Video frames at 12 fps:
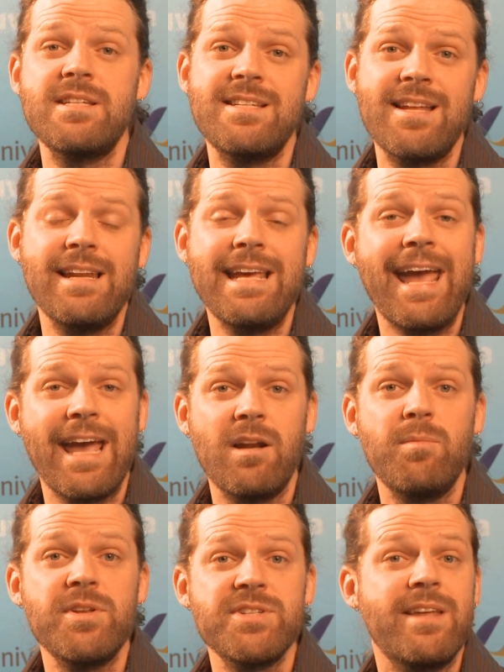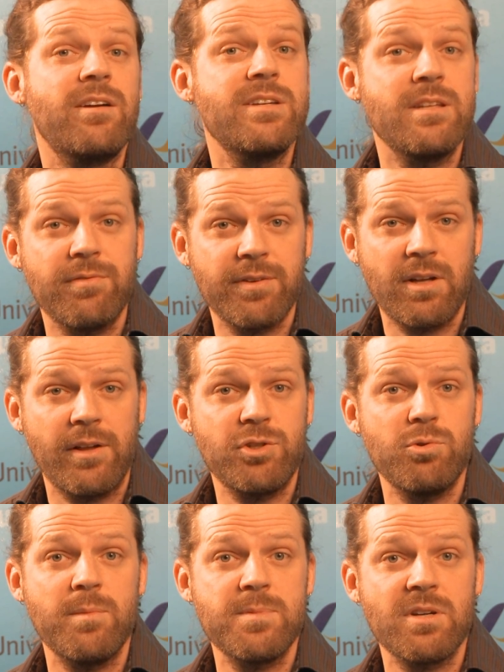study animals that are difficult
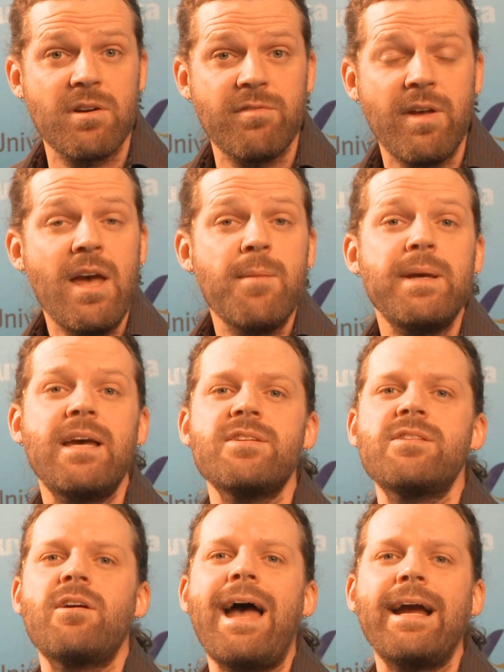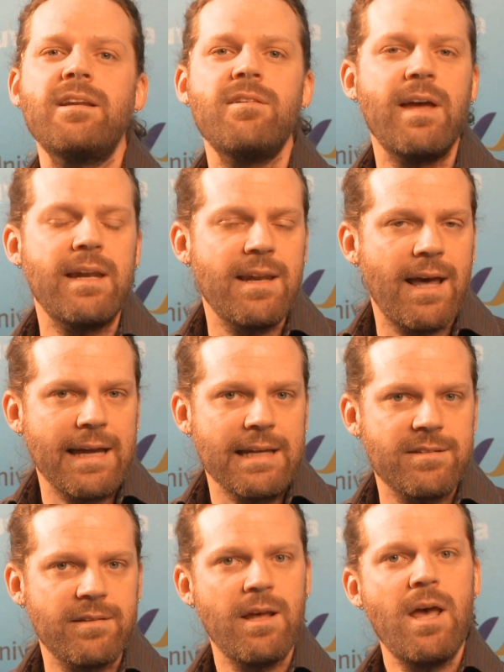to observe because they're active at
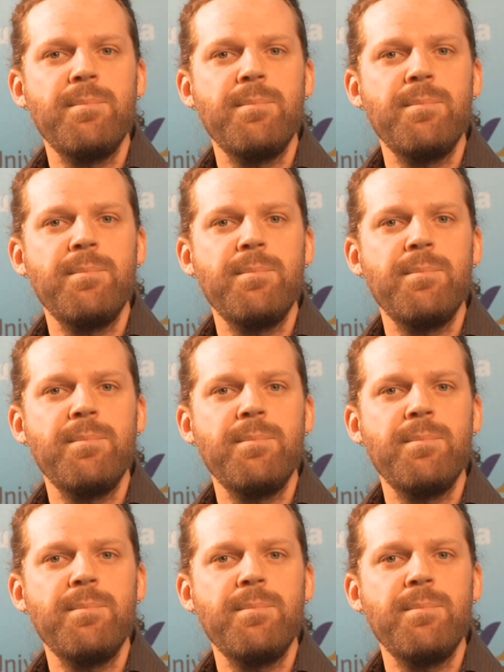night,